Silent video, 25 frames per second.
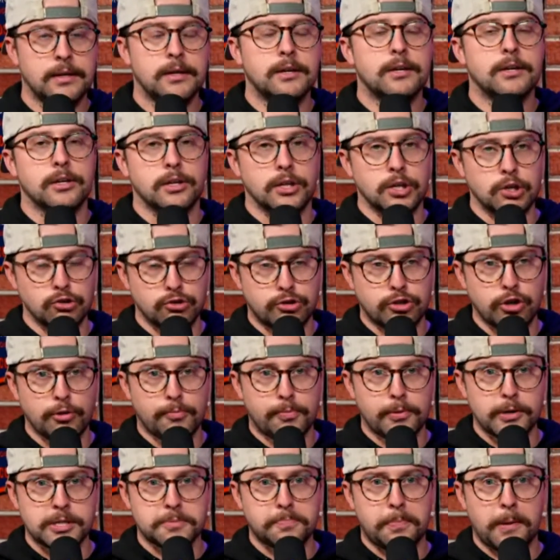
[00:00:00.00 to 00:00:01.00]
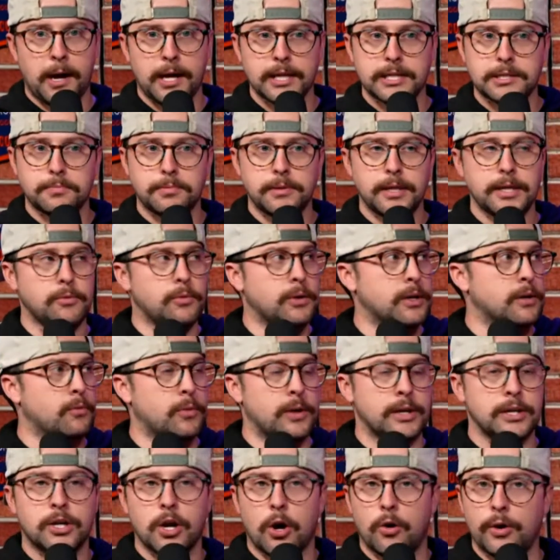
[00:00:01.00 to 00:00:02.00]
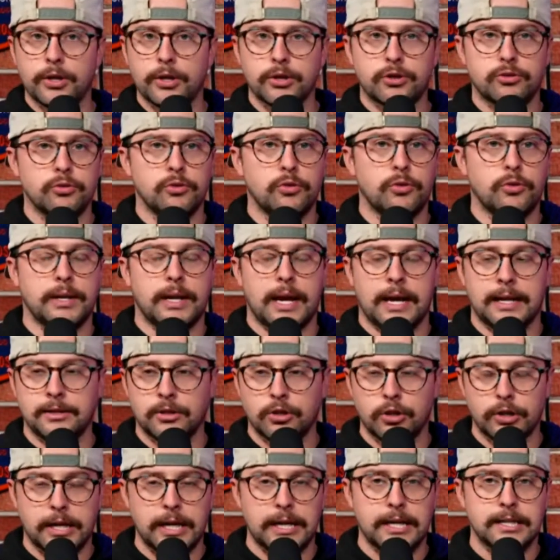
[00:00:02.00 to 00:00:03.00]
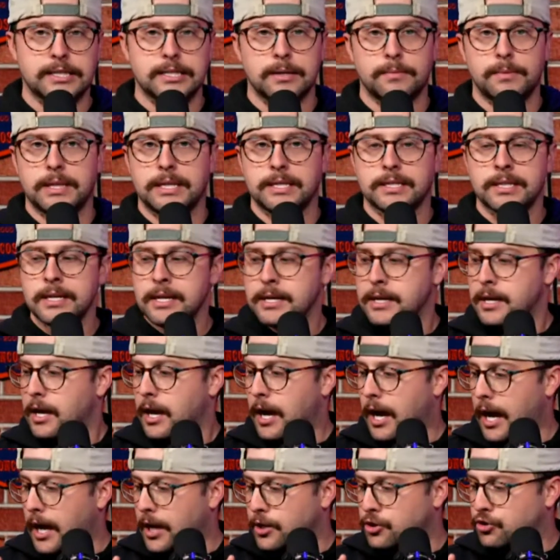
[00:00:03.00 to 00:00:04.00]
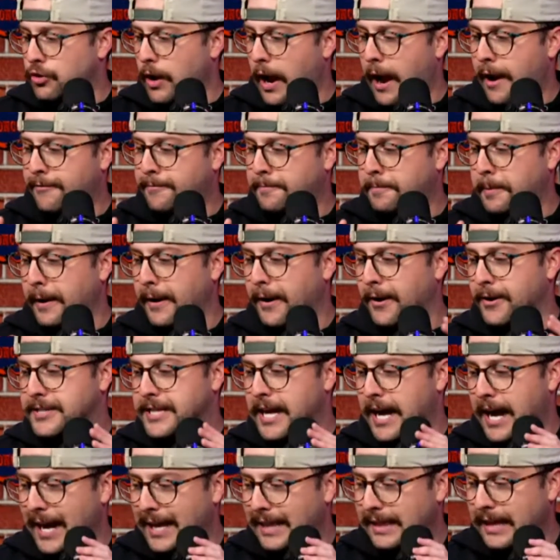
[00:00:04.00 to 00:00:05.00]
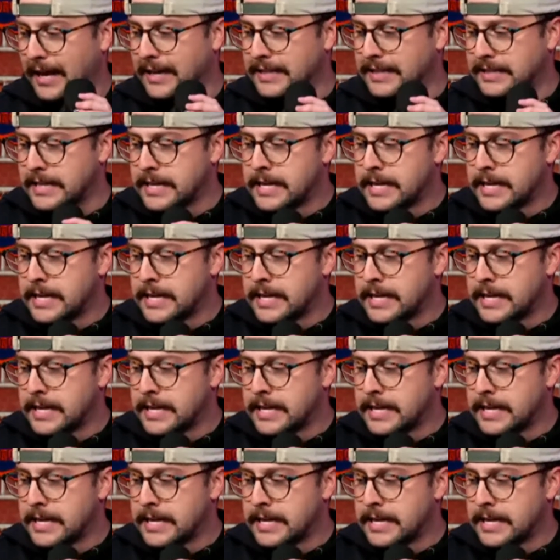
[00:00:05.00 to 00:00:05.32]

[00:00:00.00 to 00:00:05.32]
when going through and looking at some of these draft players' highlights.